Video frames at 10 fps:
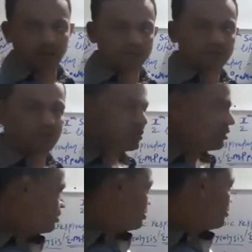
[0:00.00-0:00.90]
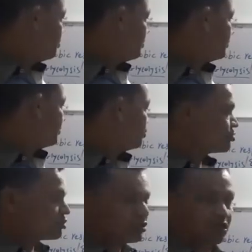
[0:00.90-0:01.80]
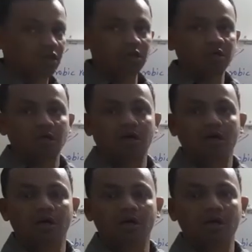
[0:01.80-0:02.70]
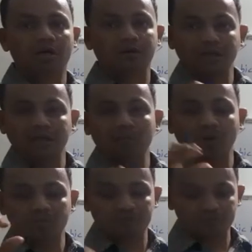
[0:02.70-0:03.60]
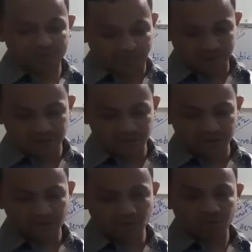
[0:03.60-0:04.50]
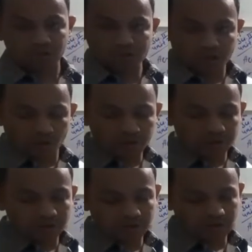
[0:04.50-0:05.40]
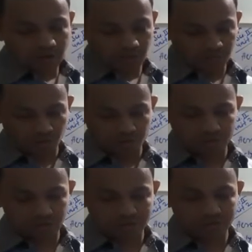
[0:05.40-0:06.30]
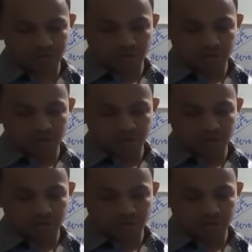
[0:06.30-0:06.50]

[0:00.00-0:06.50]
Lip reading: This EMP denotes the name of scientist who discovered this process.